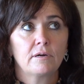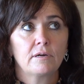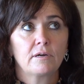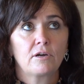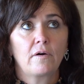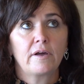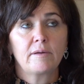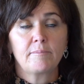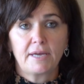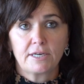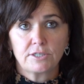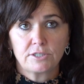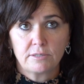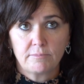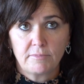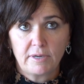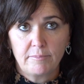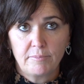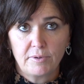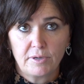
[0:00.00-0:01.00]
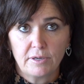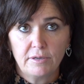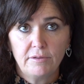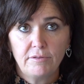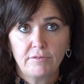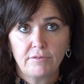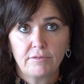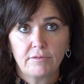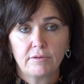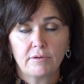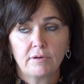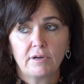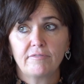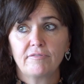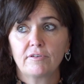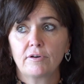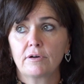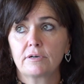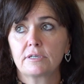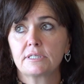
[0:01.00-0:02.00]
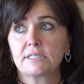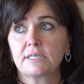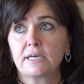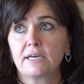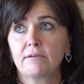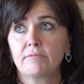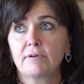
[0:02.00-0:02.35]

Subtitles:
Going back to my birth, I forgot to say